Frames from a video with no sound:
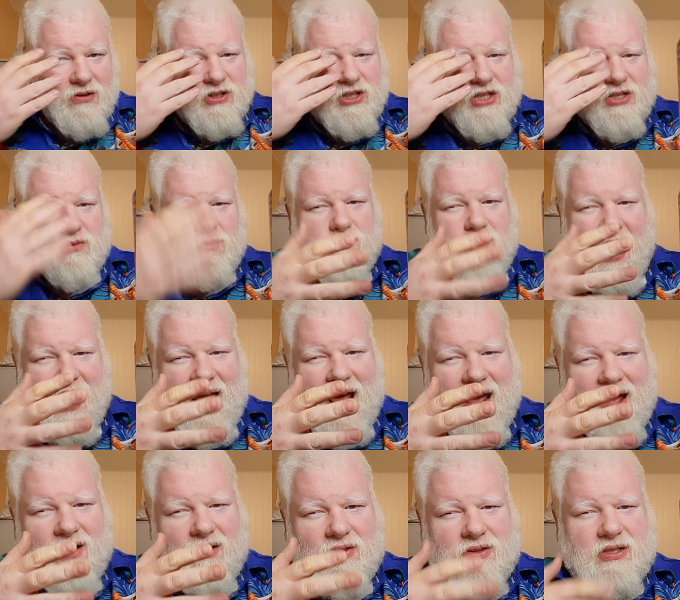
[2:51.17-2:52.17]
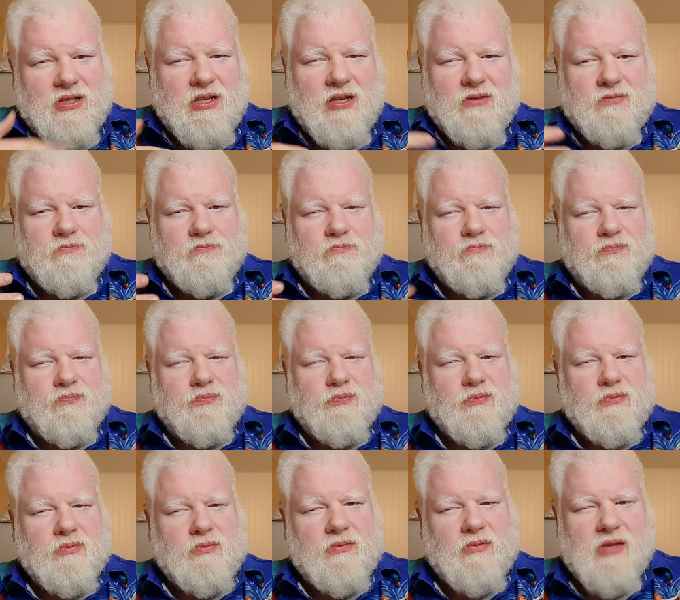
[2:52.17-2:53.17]
just red ales
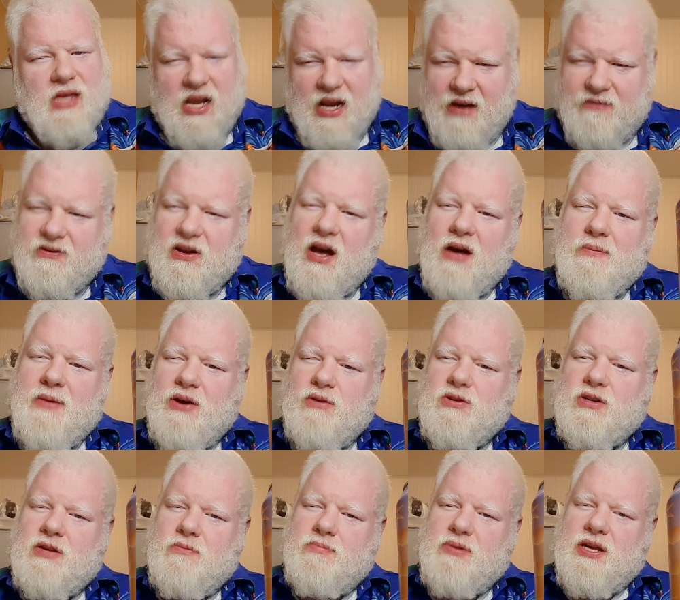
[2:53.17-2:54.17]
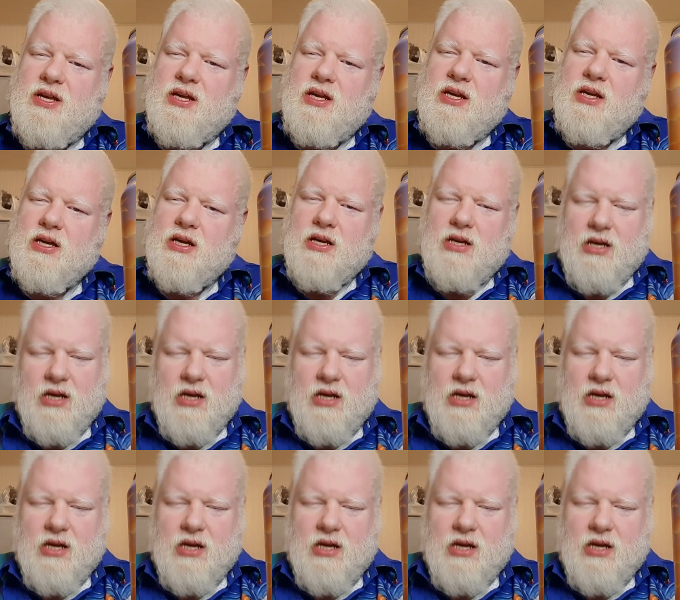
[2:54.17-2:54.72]
that have come out to be,